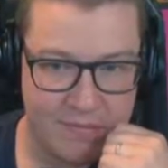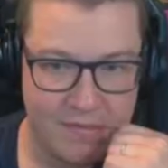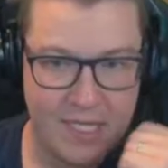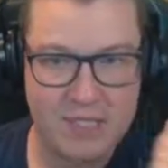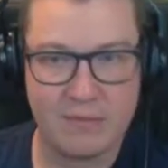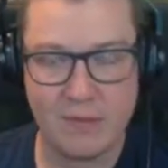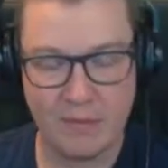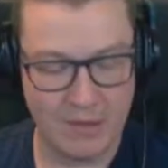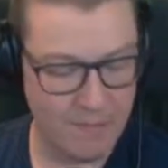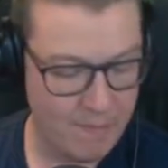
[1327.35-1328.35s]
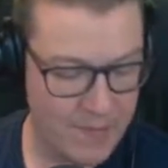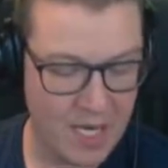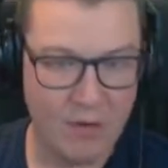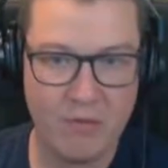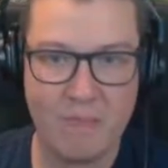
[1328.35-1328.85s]
That's what we want. Big
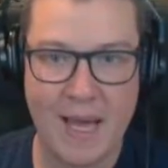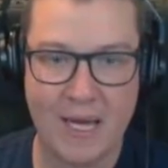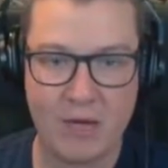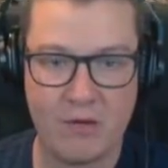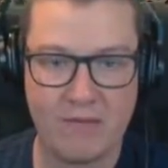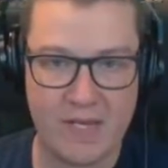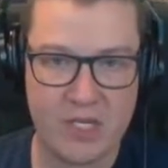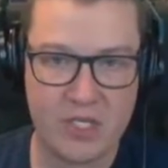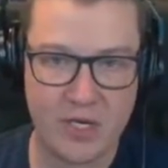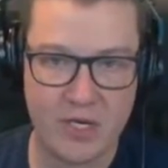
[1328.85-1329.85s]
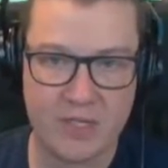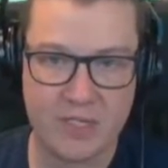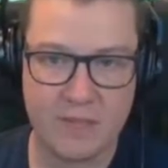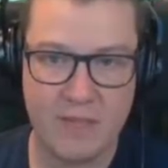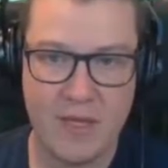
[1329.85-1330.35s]
old pacu fish. Nice.